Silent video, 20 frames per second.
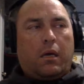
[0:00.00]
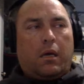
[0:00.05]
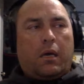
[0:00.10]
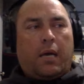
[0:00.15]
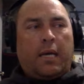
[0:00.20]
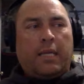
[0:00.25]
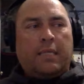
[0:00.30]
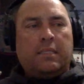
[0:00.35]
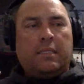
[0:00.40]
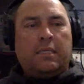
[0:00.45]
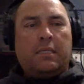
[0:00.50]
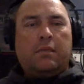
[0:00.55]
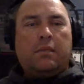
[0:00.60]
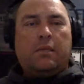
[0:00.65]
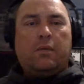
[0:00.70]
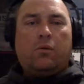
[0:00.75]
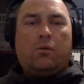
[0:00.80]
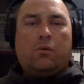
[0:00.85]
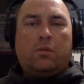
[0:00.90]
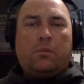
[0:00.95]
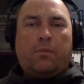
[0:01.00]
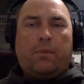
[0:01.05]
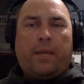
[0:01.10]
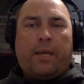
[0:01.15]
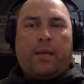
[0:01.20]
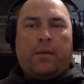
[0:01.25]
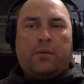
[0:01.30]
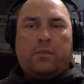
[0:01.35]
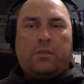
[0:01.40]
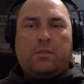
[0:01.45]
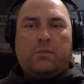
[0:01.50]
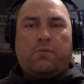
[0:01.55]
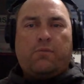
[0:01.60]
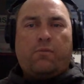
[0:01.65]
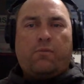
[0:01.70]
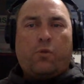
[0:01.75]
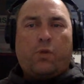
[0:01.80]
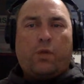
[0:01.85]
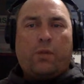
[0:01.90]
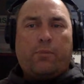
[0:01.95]
ideally hold the Bengals to
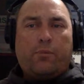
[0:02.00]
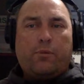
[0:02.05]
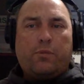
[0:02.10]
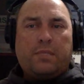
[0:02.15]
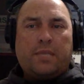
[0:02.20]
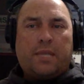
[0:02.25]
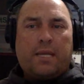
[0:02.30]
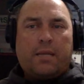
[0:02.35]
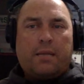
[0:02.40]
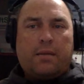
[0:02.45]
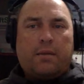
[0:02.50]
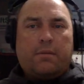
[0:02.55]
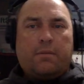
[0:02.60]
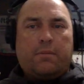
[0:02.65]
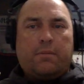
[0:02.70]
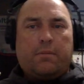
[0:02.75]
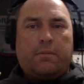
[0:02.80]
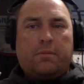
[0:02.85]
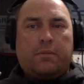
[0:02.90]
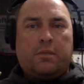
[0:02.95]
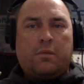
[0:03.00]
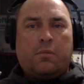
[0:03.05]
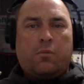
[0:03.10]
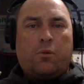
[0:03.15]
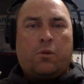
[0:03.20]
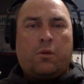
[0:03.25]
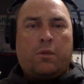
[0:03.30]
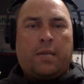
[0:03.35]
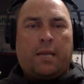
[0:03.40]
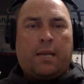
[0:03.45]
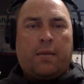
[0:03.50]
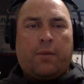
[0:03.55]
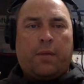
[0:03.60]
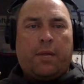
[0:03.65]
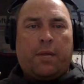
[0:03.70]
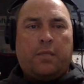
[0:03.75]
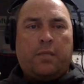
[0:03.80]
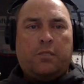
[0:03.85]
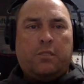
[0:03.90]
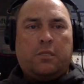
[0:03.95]
40%, somewhere in that
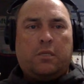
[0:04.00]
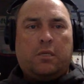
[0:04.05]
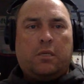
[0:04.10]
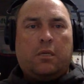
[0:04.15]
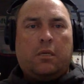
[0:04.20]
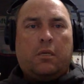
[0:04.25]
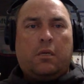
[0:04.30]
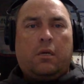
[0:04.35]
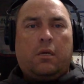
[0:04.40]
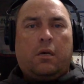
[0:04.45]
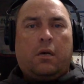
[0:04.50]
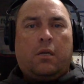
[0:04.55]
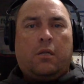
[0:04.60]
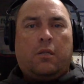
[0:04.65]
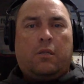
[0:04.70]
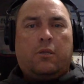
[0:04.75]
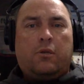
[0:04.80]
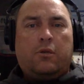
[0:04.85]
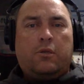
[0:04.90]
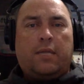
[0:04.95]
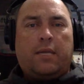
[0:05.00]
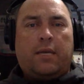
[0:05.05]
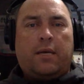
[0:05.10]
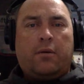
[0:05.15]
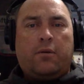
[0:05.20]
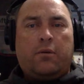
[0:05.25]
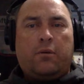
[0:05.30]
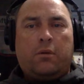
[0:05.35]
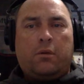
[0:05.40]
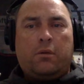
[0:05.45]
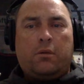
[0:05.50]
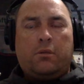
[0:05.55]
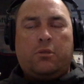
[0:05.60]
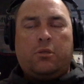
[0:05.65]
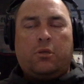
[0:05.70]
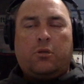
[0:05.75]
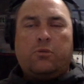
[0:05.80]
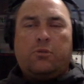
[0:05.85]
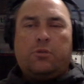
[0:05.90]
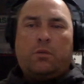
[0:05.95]
range on third down, the
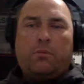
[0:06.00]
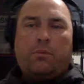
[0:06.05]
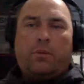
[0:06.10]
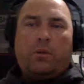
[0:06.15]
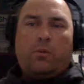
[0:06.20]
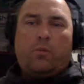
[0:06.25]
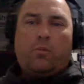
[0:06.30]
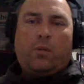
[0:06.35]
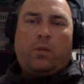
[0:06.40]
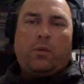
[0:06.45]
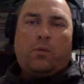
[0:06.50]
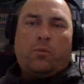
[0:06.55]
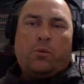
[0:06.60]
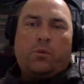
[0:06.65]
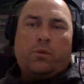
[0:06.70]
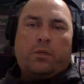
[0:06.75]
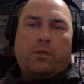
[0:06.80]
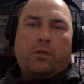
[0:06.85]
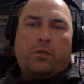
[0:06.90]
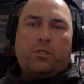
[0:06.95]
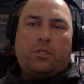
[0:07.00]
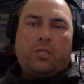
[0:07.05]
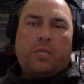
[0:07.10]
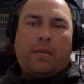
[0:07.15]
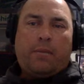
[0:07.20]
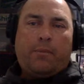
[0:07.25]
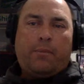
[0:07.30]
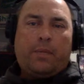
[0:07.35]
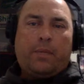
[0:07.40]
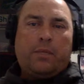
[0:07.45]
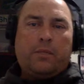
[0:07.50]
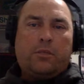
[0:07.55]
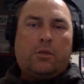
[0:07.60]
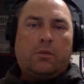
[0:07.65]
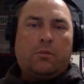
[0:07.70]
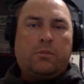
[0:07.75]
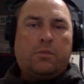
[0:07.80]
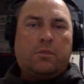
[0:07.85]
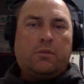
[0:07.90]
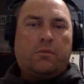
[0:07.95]
Chargers are going to be in really good shape in
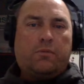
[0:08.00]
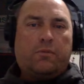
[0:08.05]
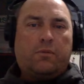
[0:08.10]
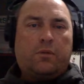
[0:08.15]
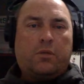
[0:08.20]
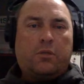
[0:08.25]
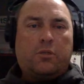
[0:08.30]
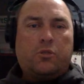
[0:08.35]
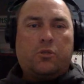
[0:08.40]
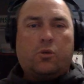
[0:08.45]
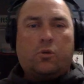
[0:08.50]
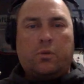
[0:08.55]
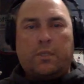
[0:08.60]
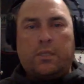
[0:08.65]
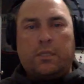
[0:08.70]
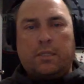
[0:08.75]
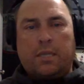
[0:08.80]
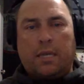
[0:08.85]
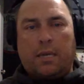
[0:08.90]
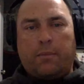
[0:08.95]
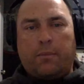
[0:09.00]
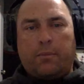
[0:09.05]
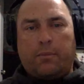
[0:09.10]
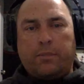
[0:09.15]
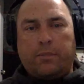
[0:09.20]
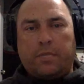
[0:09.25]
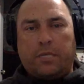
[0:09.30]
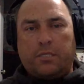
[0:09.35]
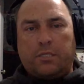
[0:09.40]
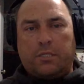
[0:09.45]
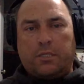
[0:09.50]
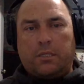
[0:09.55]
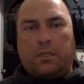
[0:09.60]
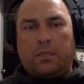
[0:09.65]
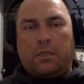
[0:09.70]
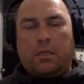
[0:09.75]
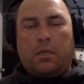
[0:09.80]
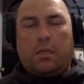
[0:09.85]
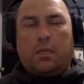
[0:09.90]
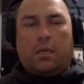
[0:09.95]
terms of controlling the time of possession
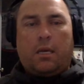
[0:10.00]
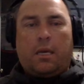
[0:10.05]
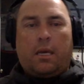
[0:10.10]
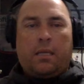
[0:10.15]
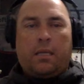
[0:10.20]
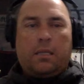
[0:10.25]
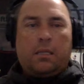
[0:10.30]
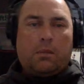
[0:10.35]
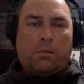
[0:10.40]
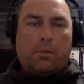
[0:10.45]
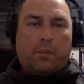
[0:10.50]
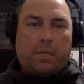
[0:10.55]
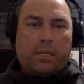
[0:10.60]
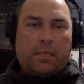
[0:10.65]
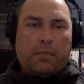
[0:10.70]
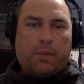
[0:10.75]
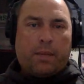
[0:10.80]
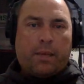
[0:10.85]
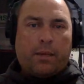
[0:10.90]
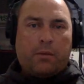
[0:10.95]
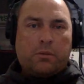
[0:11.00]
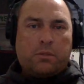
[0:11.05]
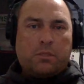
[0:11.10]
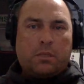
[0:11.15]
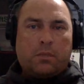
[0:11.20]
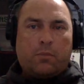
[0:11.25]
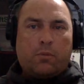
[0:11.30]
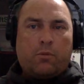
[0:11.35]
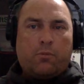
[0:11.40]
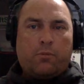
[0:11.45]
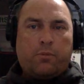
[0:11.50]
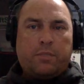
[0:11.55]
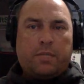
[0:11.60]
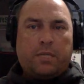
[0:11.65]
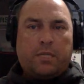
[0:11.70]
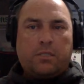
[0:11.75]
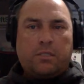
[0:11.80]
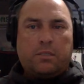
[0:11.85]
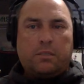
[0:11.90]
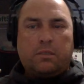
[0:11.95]
and limiting the Bengals' number of
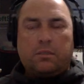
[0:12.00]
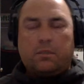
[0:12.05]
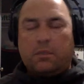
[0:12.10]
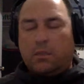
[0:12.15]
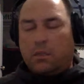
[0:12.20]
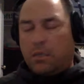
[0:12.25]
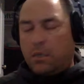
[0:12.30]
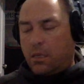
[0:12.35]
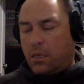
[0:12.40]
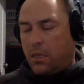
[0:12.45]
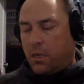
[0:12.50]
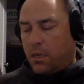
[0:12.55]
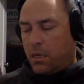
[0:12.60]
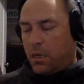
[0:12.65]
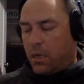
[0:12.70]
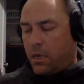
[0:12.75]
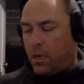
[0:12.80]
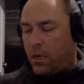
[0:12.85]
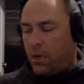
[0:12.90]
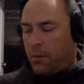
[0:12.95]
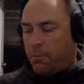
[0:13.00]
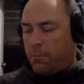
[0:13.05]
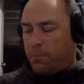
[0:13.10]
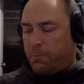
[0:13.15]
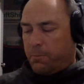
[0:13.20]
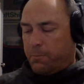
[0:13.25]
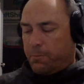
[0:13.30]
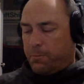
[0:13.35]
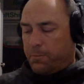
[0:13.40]
possessions. Um,